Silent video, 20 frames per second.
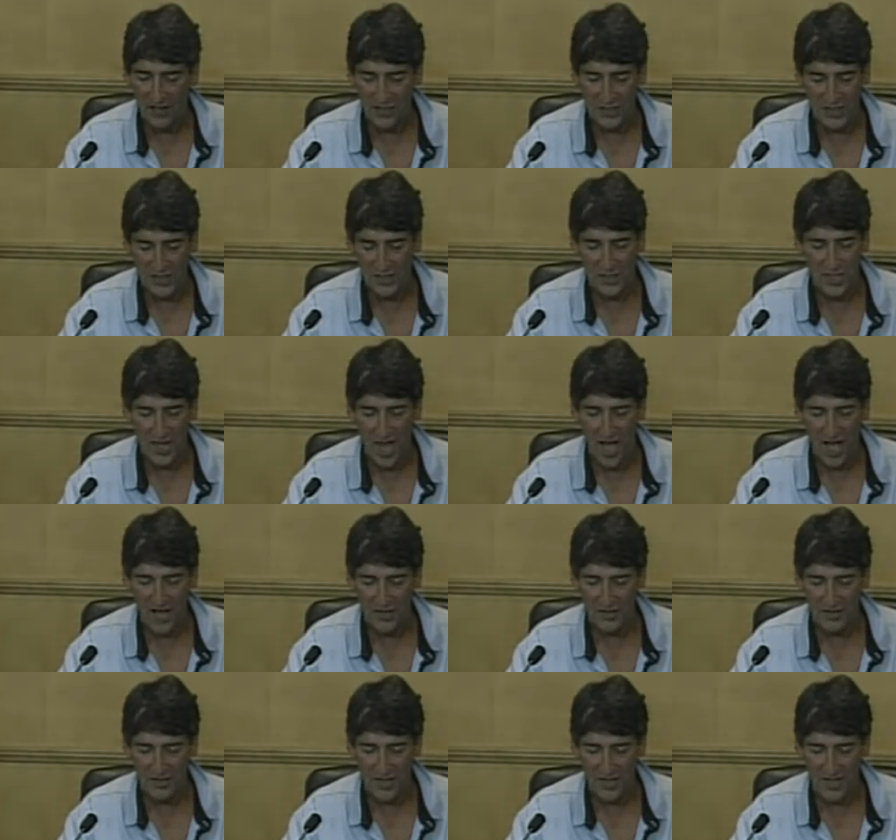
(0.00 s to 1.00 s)
this is
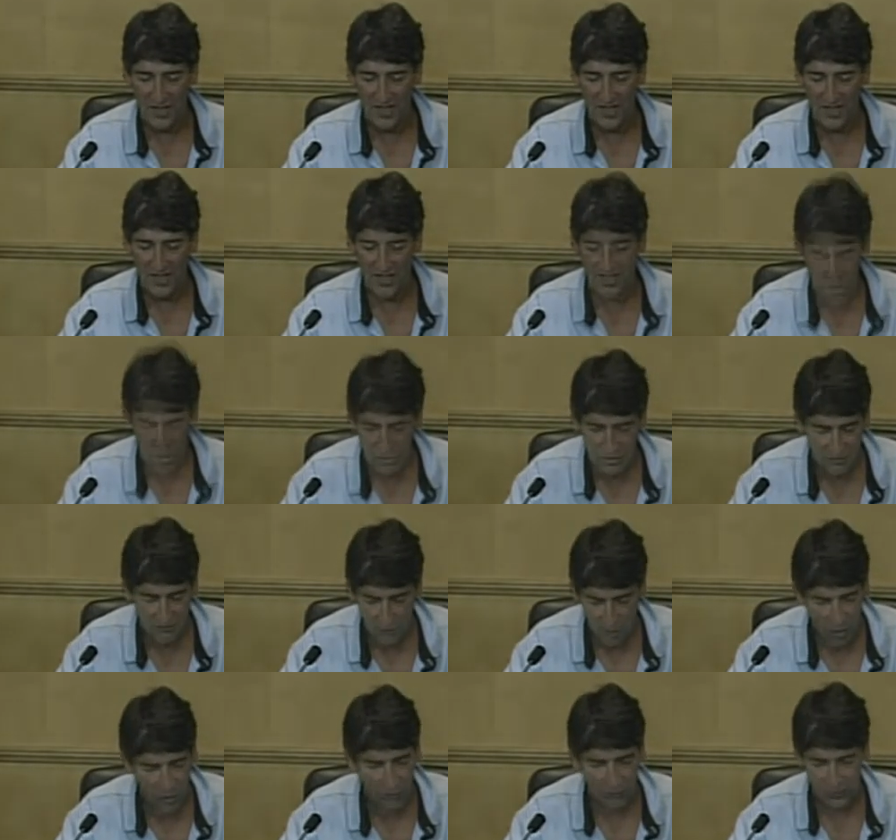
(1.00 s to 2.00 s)
not a result
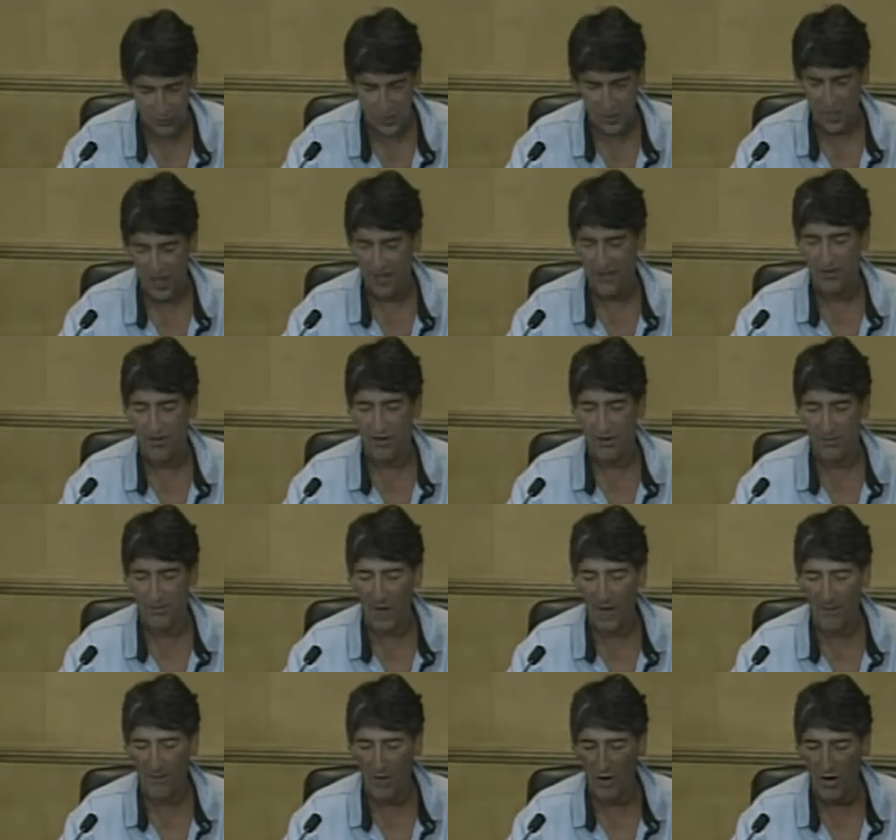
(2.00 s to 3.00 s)
of oversight on
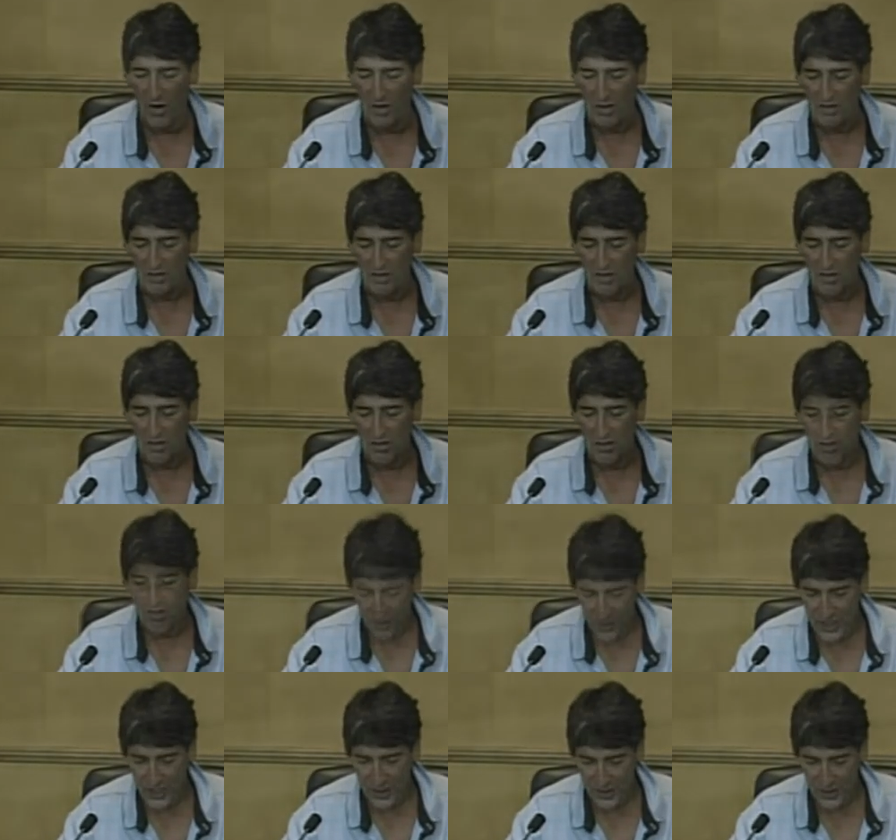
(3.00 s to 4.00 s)
my part. I
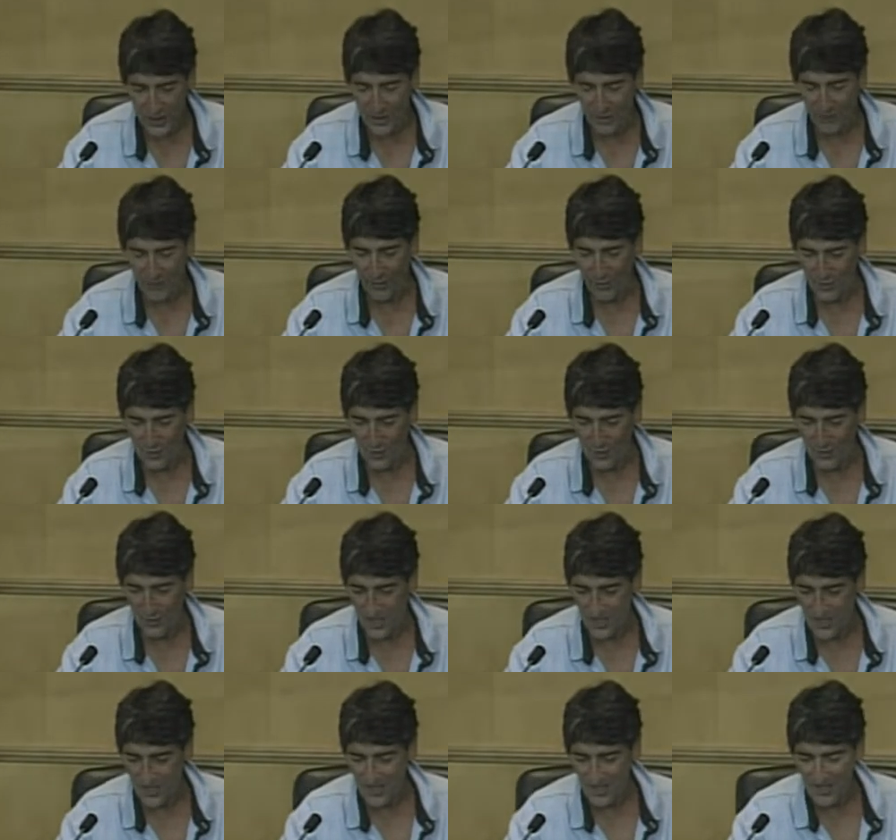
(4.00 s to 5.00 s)
have reasons for
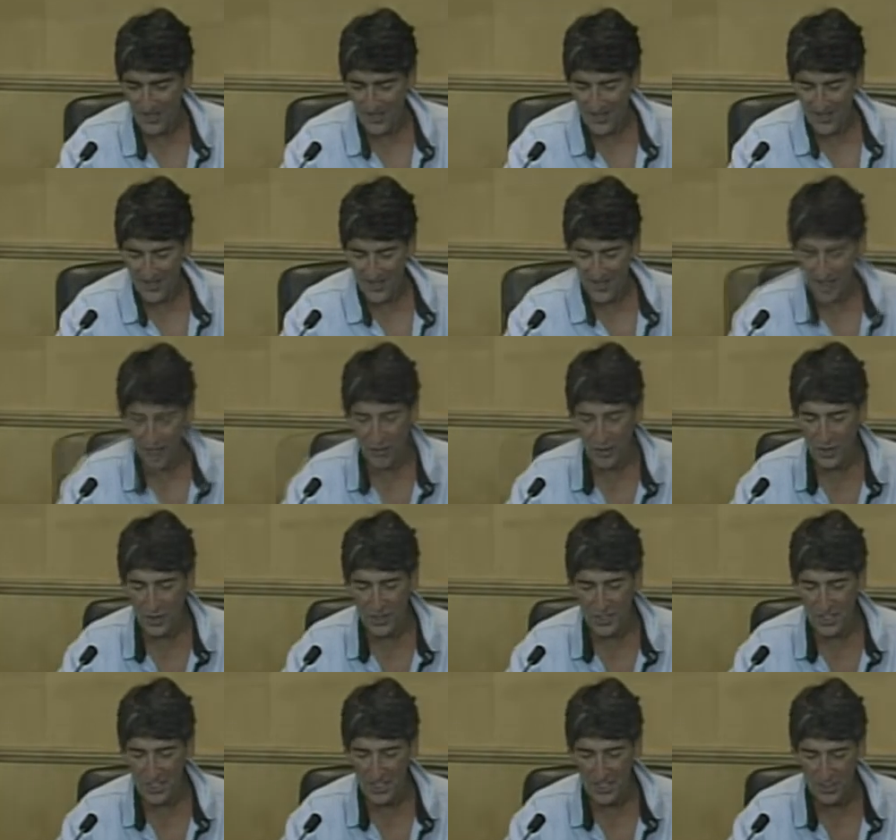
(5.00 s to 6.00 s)
doing it. I've
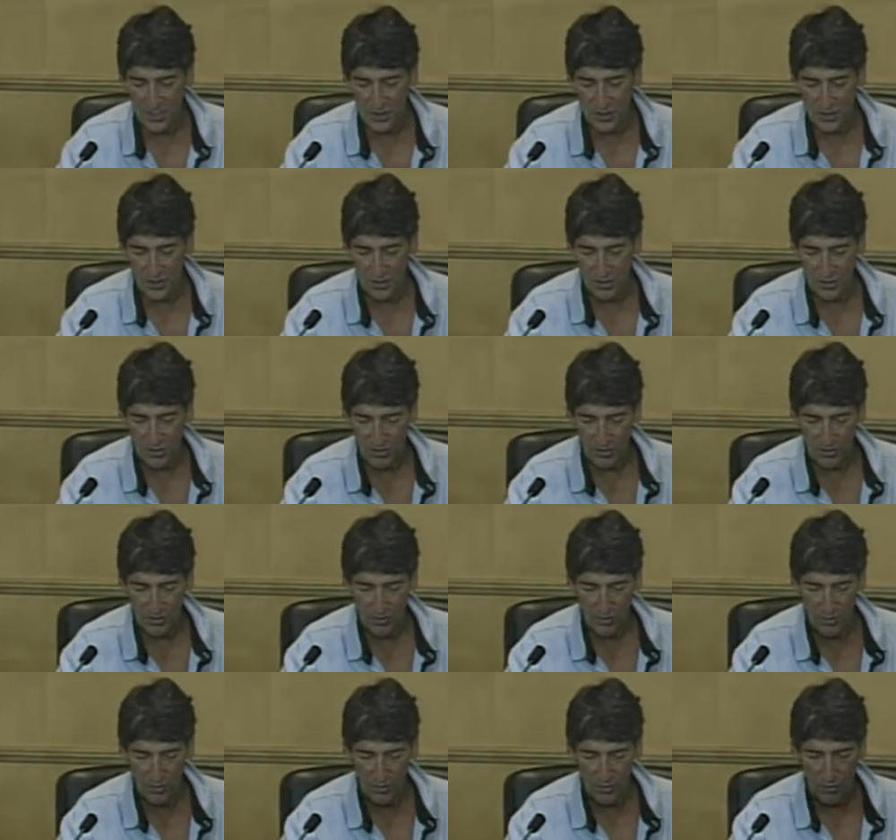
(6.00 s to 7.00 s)
looked
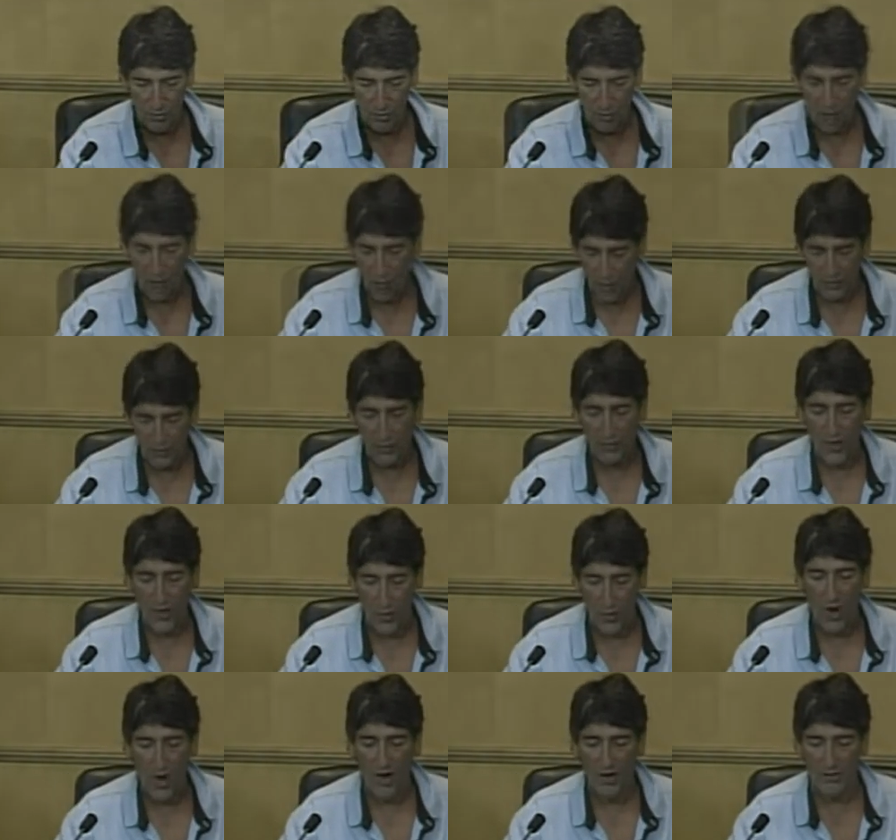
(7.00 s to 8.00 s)
into what the
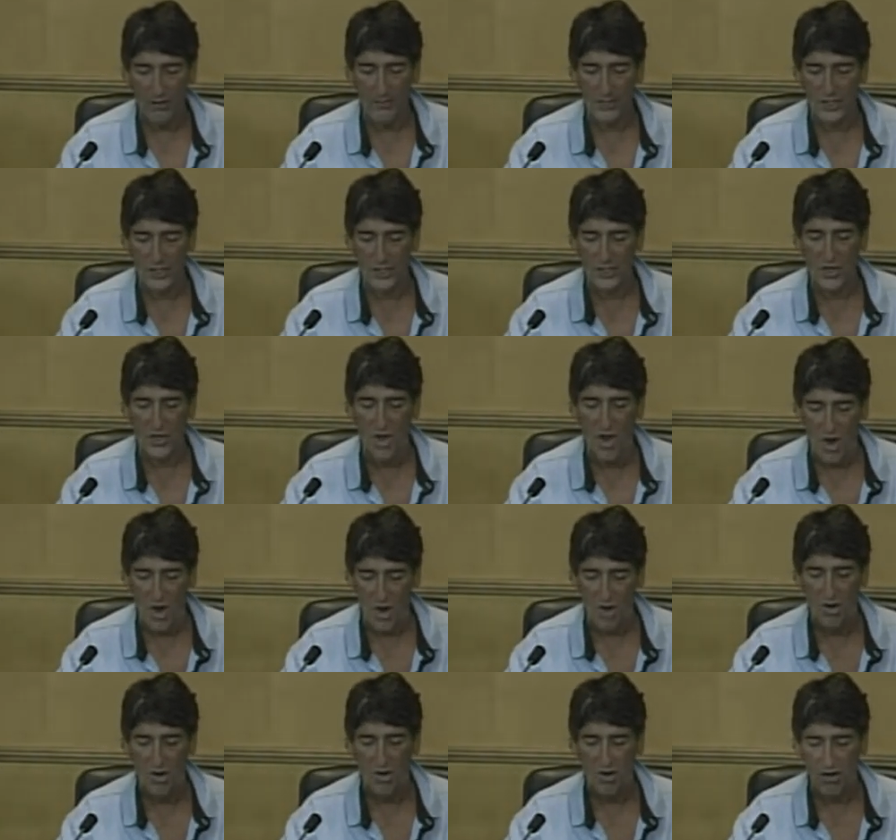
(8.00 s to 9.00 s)
requirements
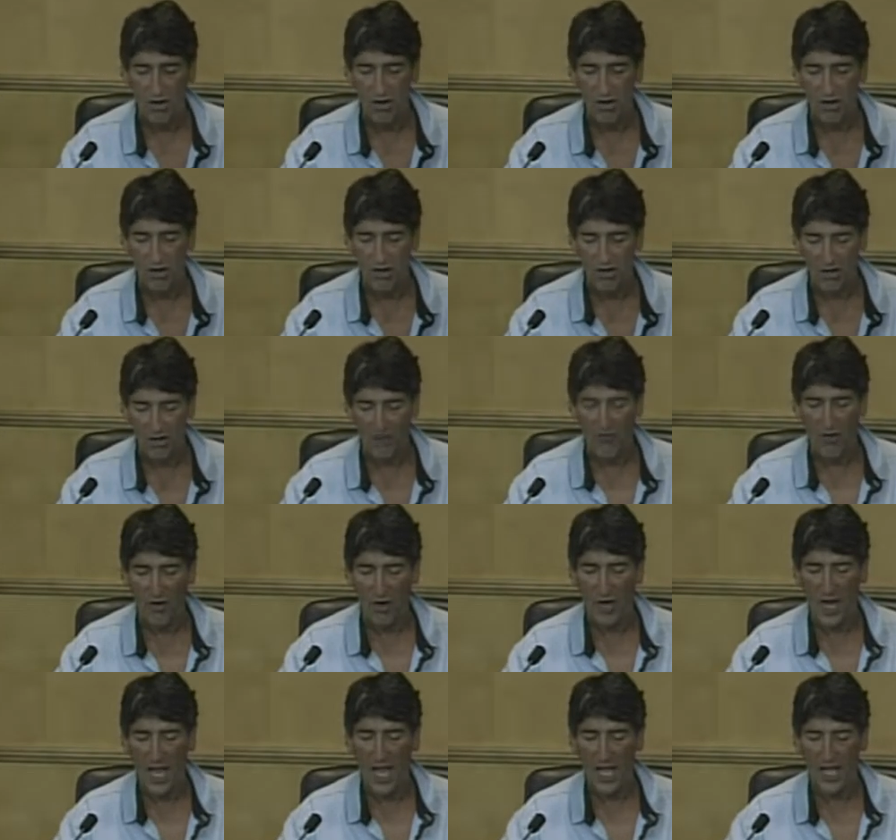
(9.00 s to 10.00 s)
are as
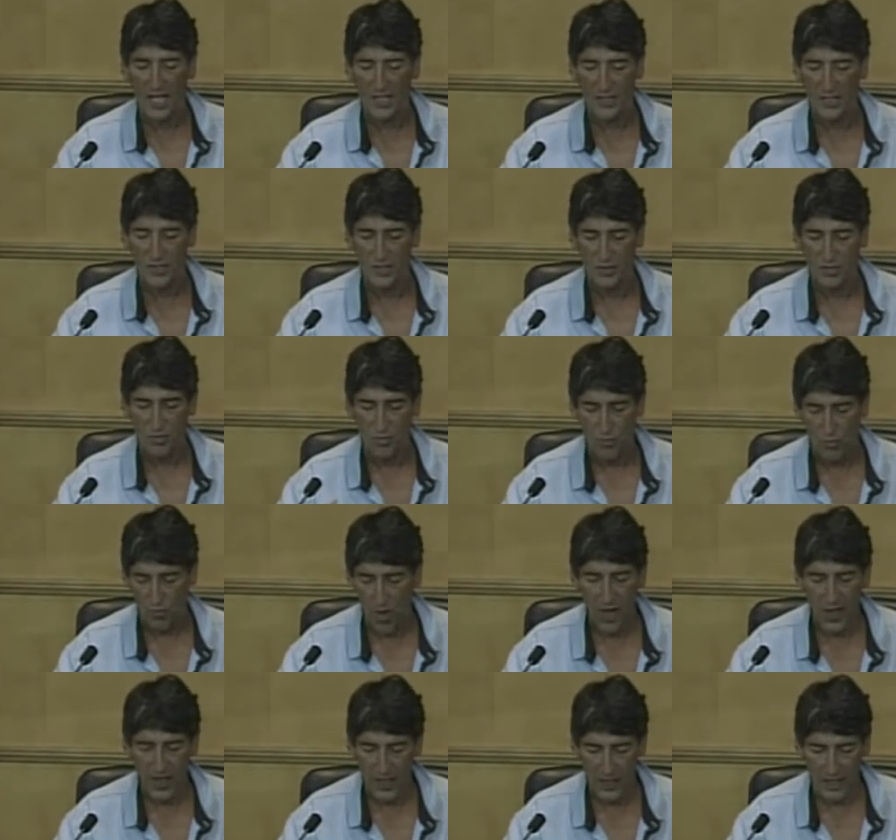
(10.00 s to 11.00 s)
far as
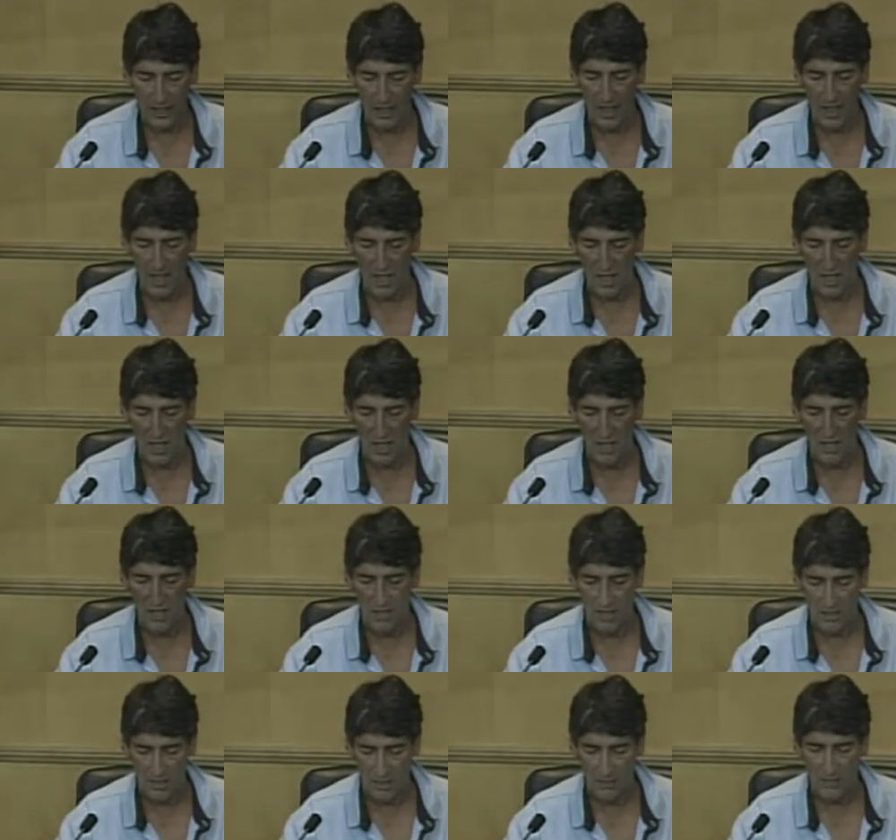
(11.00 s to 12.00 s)
running
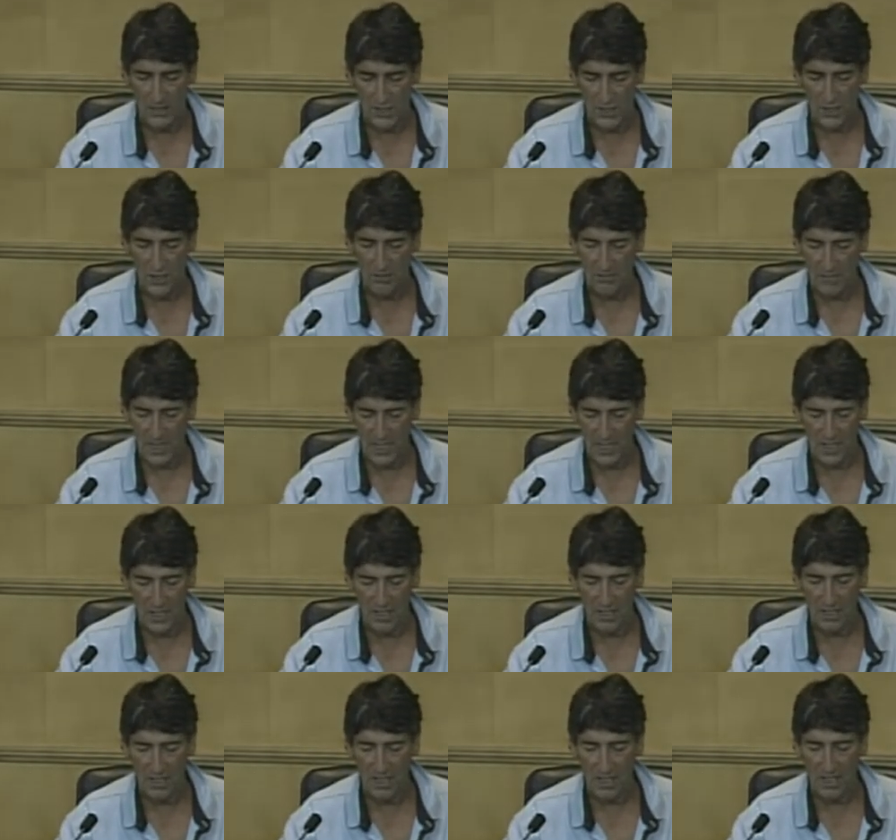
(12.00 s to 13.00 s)
a commission
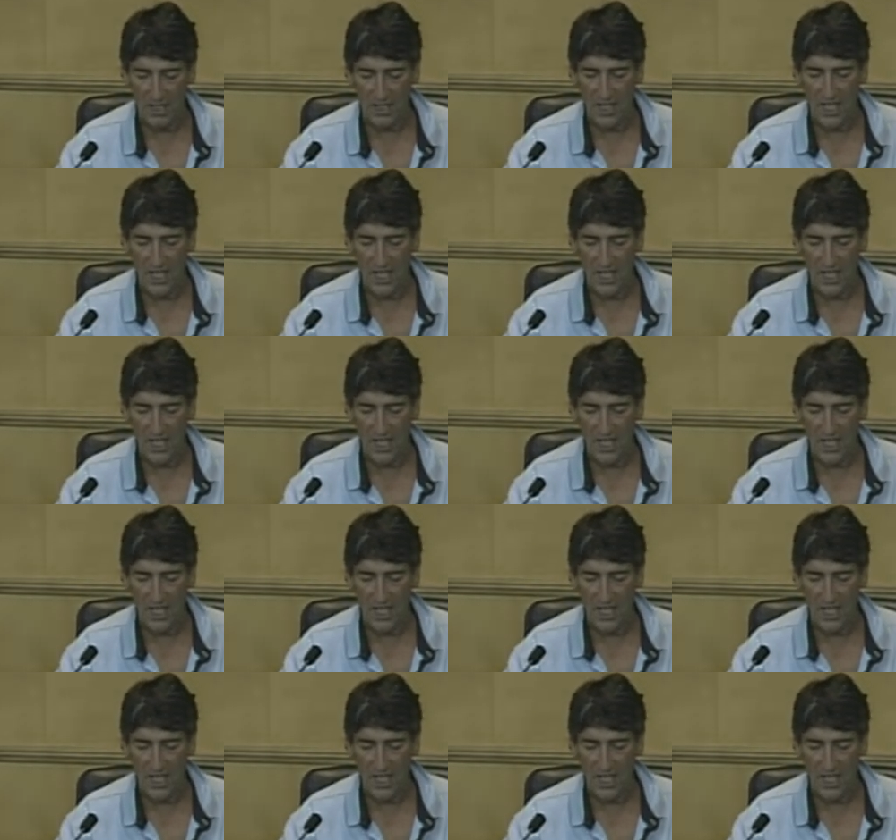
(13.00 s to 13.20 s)
meeting,